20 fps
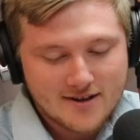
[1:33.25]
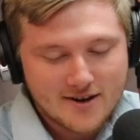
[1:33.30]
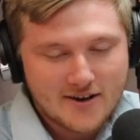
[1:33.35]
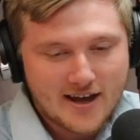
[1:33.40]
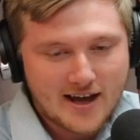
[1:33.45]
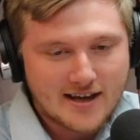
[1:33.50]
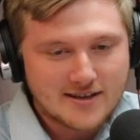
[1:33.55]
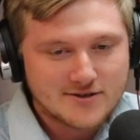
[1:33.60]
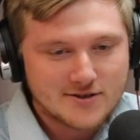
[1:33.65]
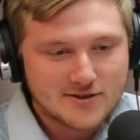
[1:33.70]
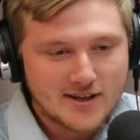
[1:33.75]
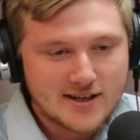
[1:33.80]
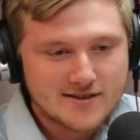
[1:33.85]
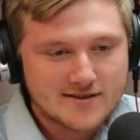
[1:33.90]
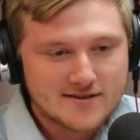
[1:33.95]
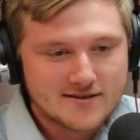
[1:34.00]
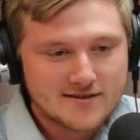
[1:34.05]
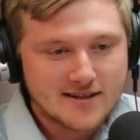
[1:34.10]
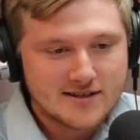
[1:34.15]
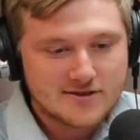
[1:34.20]
Okay, so
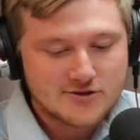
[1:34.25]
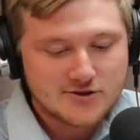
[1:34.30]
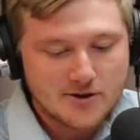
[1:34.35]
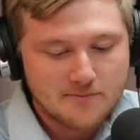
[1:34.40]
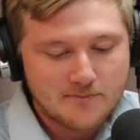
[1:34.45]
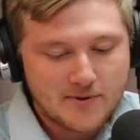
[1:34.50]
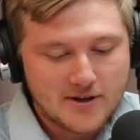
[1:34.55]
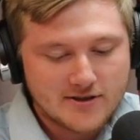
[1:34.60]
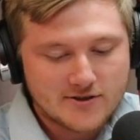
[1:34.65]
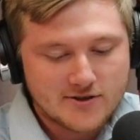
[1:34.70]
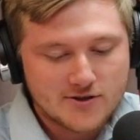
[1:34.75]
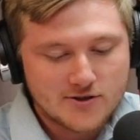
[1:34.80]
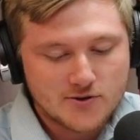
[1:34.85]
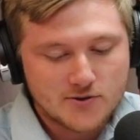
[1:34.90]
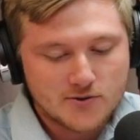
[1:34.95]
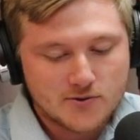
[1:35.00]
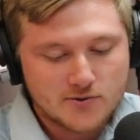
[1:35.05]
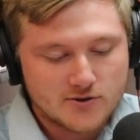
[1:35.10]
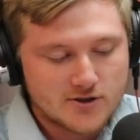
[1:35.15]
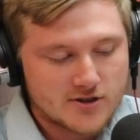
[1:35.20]
let's jump
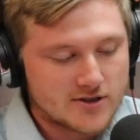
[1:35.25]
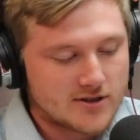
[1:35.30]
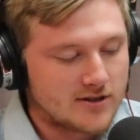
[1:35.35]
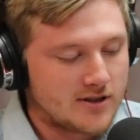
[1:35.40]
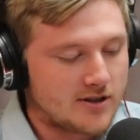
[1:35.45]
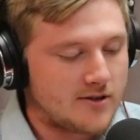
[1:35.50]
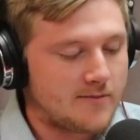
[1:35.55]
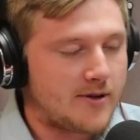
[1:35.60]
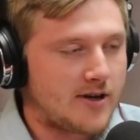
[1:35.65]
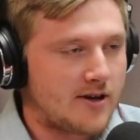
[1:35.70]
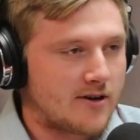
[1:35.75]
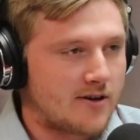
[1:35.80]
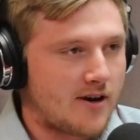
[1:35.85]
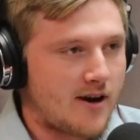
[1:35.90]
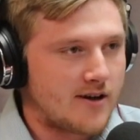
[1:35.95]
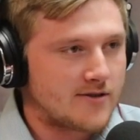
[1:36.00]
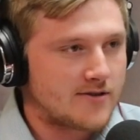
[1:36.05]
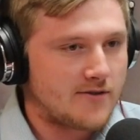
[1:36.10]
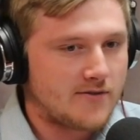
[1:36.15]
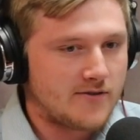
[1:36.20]
into just a little bit on
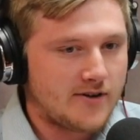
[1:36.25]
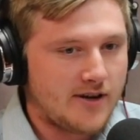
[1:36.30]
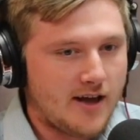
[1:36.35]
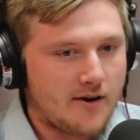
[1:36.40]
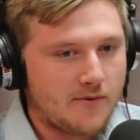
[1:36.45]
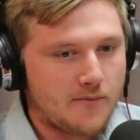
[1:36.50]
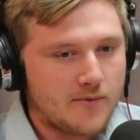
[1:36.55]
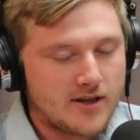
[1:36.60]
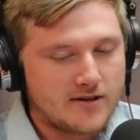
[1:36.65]
crossover day.